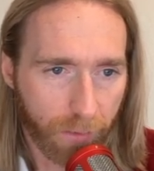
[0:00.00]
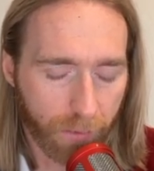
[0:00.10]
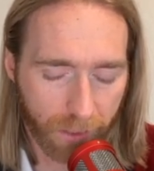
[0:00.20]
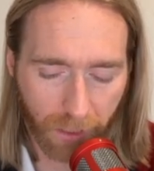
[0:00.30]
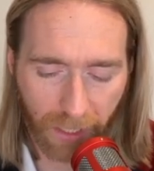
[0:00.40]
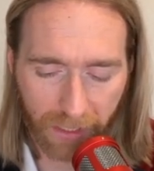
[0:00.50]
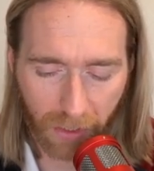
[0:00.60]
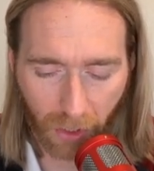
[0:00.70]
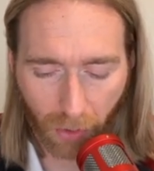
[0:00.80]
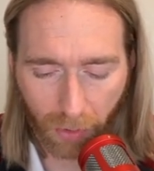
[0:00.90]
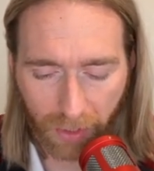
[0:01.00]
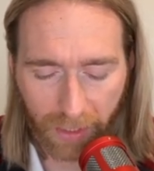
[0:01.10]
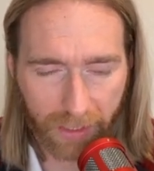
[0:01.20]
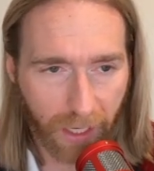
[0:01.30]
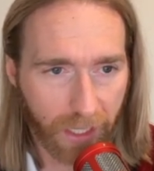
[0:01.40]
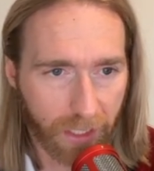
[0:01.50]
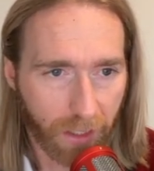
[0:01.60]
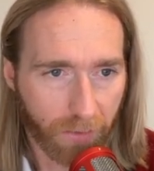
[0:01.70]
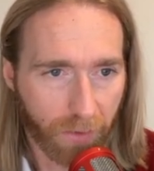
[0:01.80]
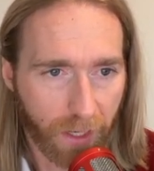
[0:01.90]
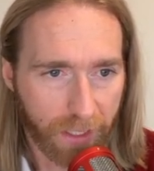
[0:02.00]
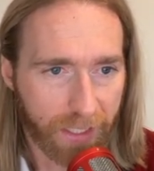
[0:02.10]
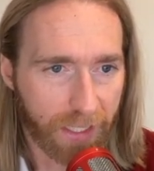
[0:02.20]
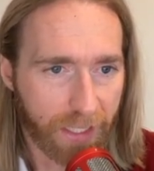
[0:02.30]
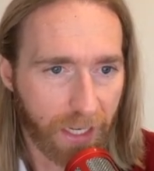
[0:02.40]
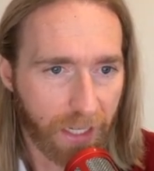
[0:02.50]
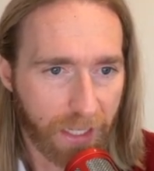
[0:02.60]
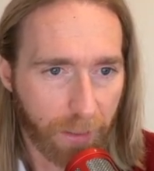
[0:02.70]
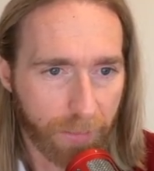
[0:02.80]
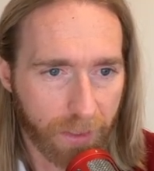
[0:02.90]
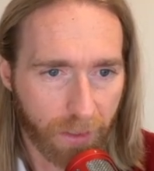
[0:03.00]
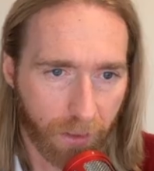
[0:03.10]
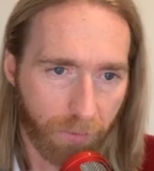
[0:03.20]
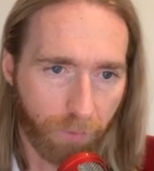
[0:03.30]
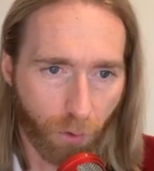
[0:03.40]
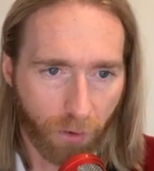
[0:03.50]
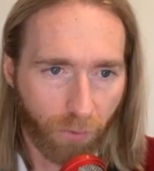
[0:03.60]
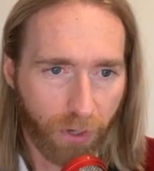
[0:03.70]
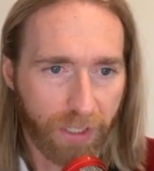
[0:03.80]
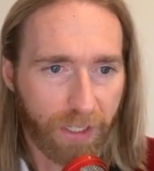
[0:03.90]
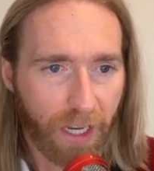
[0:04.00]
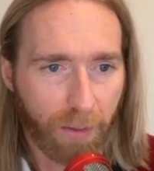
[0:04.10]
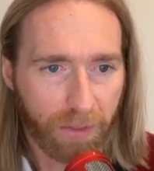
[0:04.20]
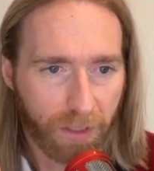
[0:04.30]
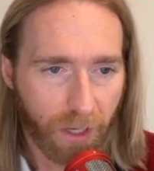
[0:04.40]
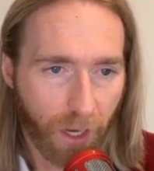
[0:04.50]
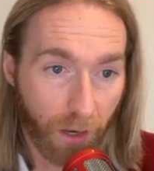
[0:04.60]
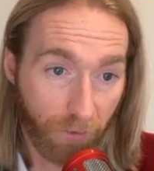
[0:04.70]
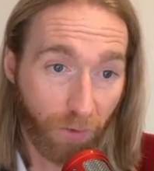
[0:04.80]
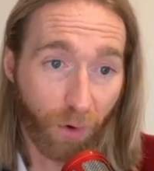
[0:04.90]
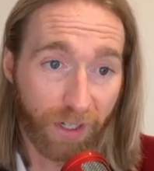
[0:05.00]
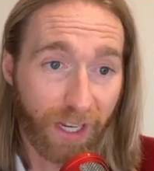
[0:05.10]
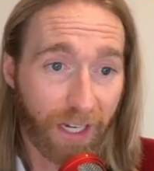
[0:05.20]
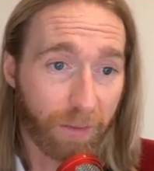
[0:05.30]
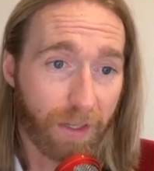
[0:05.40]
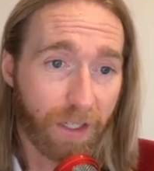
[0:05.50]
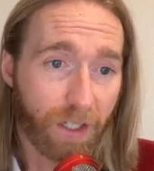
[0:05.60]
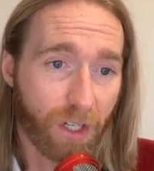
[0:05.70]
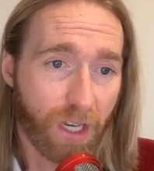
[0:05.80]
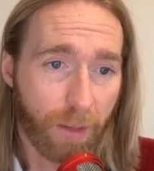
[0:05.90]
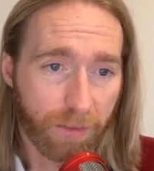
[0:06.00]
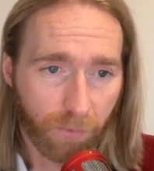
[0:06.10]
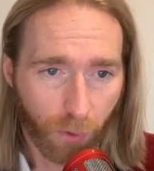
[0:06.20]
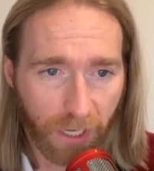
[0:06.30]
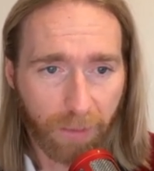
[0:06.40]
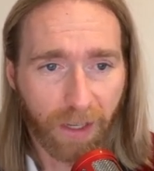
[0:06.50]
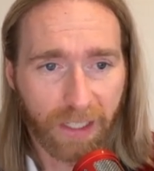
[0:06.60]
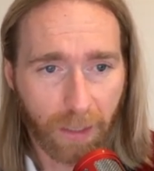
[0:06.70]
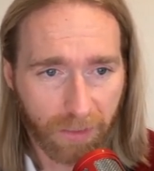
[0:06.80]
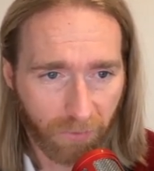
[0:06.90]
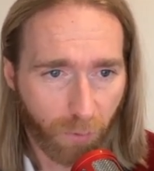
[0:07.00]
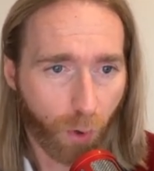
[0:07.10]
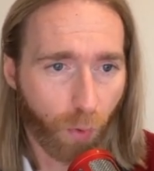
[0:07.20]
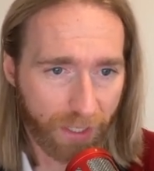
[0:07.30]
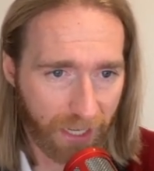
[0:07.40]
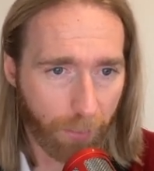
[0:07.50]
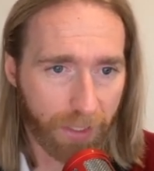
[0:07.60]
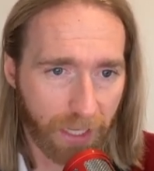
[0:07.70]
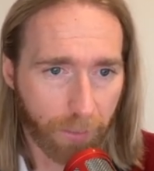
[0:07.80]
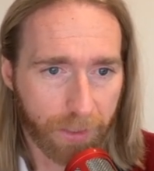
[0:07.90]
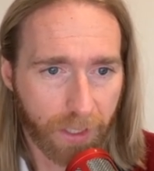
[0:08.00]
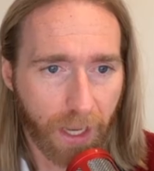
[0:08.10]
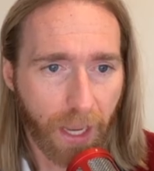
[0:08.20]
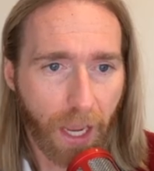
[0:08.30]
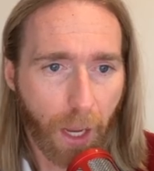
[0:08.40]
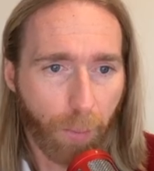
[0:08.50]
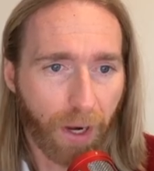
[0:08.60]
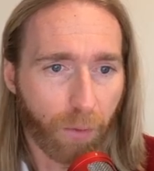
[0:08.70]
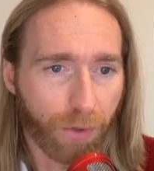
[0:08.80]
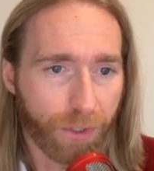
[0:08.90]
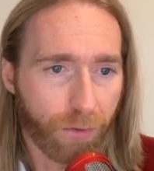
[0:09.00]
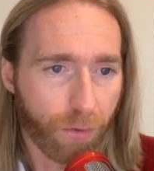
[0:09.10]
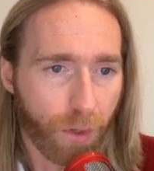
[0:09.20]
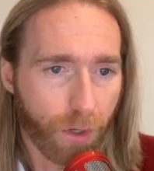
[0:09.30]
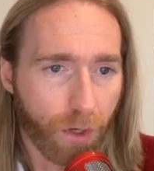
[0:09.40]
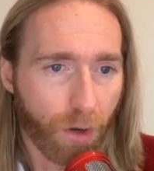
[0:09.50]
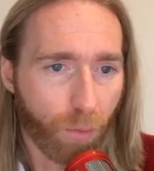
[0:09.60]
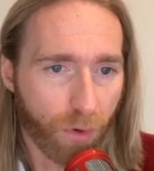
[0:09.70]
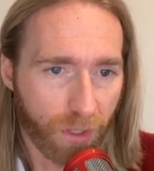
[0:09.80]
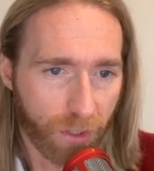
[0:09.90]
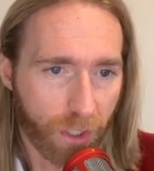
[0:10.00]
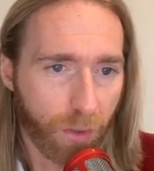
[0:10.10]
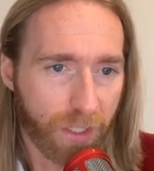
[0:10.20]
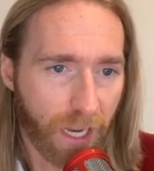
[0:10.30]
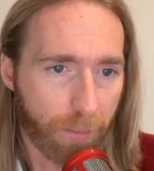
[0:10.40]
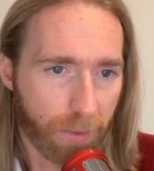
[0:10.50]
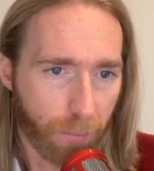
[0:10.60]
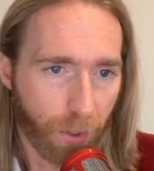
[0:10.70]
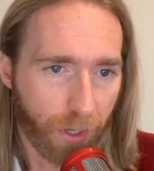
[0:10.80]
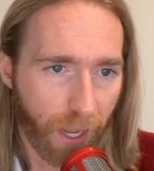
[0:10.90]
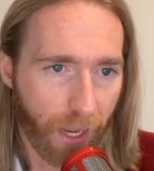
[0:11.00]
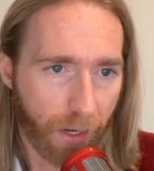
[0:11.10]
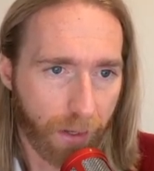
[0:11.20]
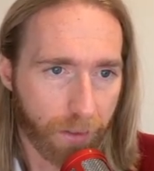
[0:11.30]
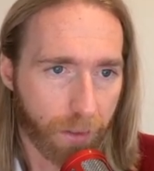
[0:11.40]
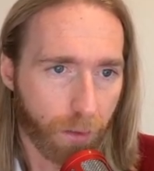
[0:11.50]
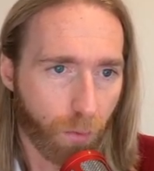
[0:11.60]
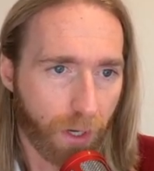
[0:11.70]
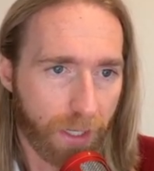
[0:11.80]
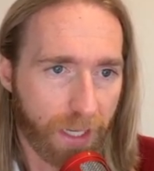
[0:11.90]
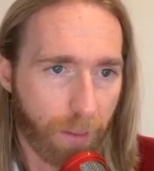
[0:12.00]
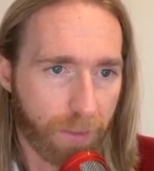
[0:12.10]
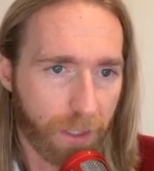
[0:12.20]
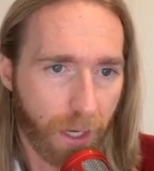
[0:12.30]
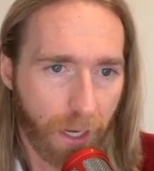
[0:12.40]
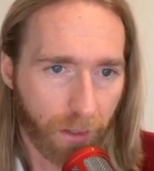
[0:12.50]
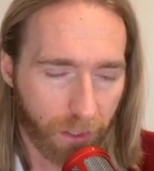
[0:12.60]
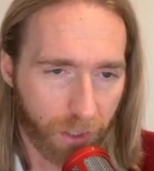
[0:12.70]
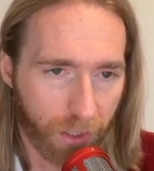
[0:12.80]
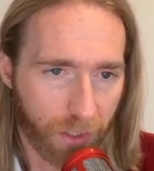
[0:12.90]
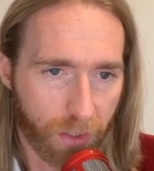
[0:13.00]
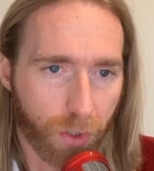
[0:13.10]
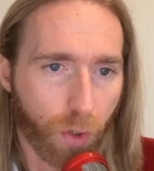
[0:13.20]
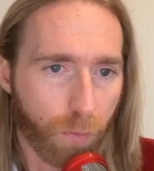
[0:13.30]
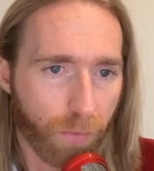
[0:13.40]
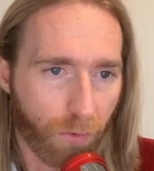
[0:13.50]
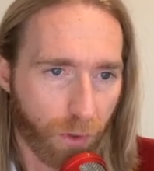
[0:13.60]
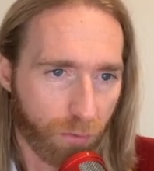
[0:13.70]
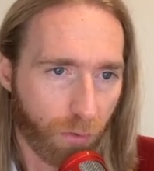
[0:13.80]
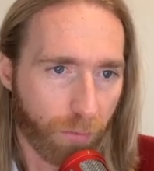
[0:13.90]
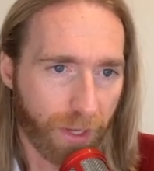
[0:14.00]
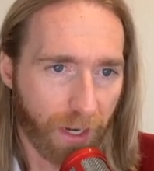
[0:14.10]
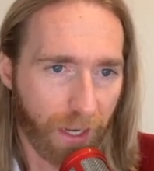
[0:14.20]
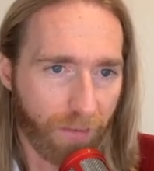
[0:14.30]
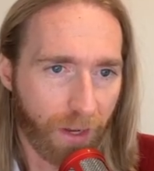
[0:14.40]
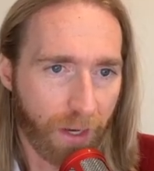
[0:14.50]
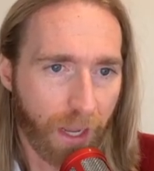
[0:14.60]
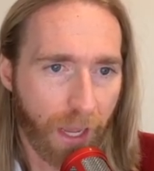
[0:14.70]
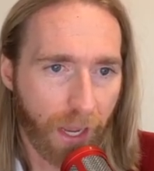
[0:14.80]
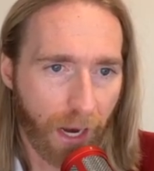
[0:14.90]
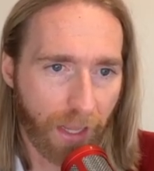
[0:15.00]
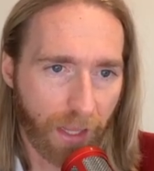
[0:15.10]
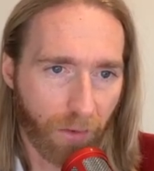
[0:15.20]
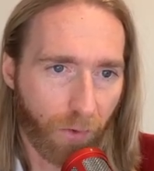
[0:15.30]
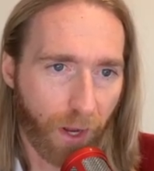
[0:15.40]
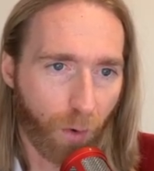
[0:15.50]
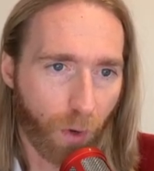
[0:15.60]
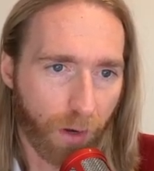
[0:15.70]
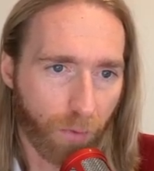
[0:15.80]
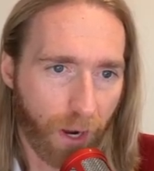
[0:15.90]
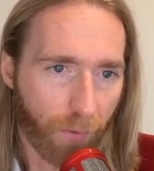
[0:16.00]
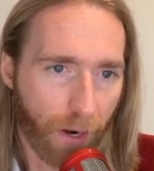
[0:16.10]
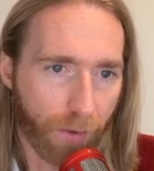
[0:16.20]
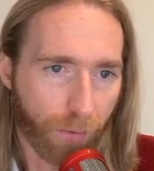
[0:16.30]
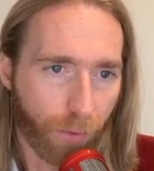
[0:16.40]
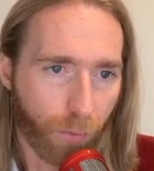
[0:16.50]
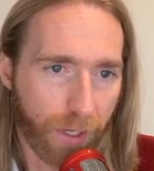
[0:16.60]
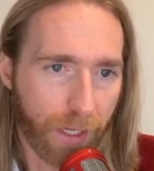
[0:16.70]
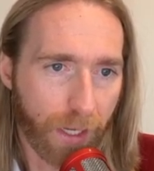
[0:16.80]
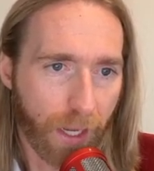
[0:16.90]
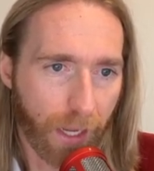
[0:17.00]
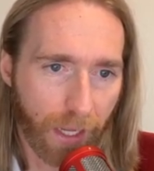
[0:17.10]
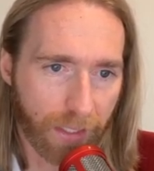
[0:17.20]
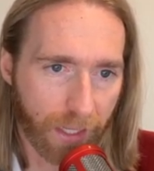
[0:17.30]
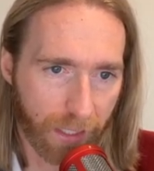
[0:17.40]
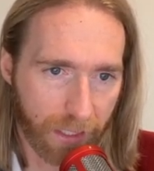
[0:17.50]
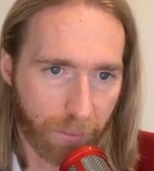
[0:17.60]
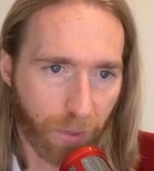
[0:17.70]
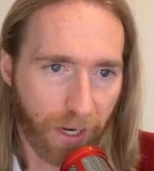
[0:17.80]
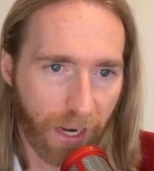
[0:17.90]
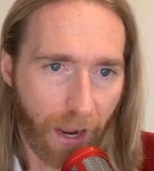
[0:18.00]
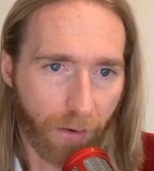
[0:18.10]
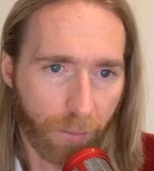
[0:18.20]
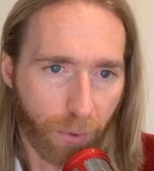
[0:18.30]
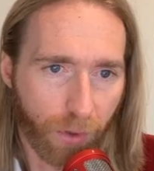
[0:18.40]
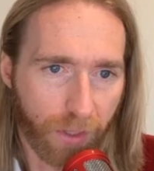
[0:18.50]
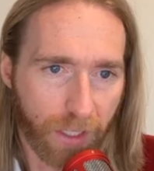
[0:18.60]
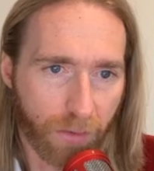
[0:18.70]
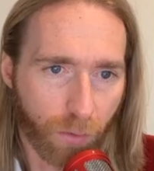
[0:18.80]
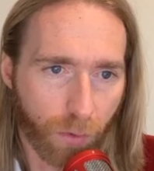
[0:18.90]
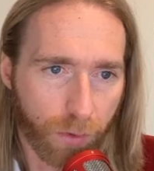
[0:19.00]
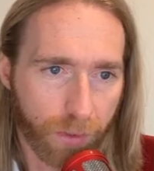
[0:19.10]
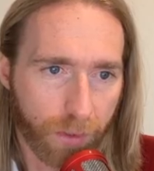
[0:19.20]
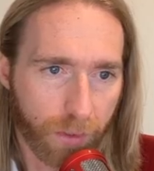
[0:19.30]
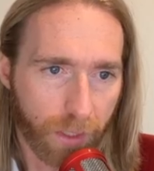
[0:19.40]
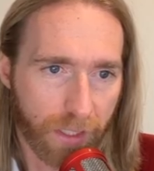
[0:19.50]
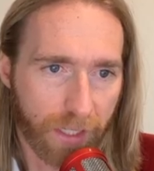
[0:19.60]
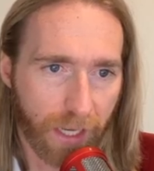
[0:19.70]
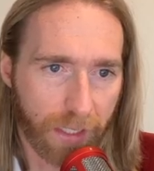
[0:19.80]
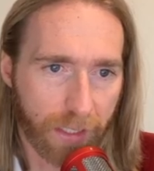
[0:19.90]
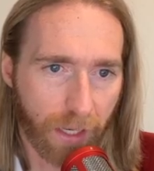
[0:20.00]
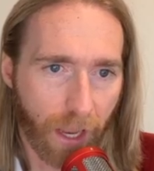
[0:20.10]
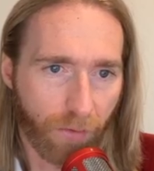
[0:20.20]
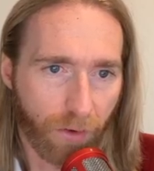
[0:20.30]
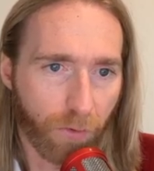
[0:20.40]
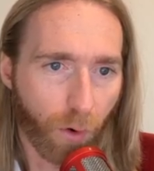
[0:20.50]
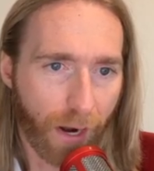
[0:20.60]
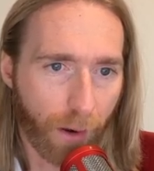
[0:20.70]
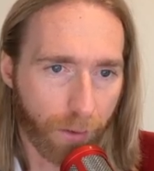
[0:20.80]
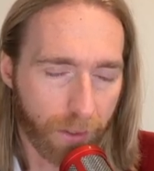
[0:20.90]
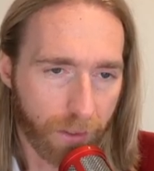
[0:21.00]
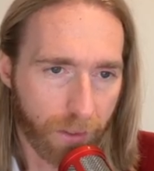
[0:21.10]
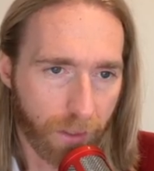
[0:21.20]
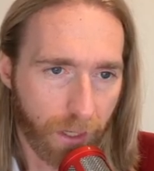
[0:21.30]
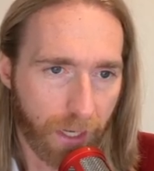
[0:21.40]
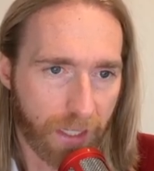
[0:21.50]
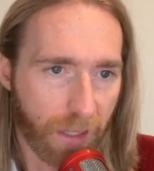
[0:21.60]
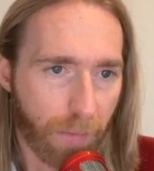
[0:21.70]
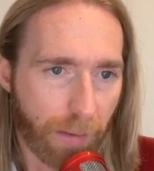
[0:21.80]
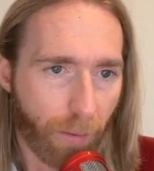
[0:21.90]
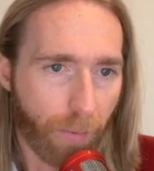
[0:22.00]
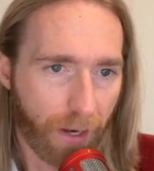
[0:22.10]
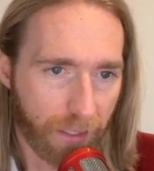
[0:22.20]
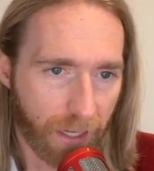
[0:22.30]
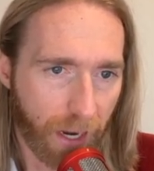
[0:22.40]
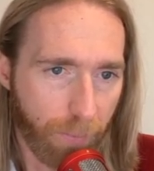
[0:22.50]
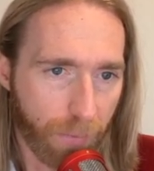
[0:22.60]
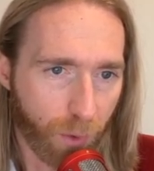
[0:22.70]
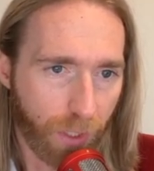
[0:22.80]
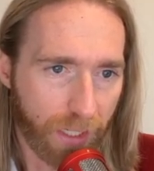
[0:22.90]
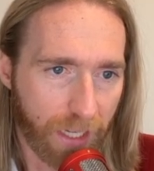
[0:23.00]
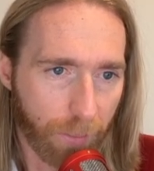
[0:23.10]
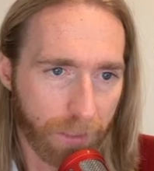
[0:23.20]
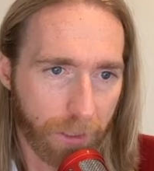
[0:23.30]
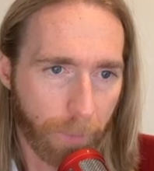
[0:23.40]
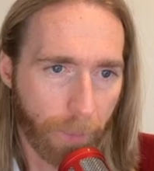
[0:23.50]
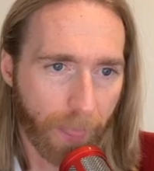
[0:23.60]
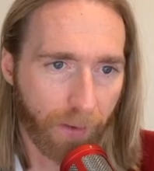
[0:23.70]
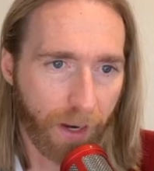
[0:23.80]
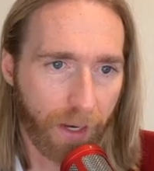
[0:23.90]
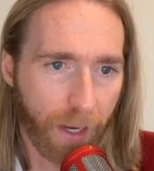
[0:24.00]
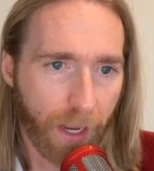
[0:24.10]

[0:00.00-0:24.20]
So that's a total in this case of 16 attempts, 4 voice attempts, 4 text message attempts, 4 email attempts, and 4 WhatsApp attempts. But it will do no more than 2 attempts per day. And so 1 attempt, let's just assume the first one would be at 11, and then the final one right around 3. It's going to spread it out per these rules. It says every 4 hours is the minimum amount of time between attempts, right?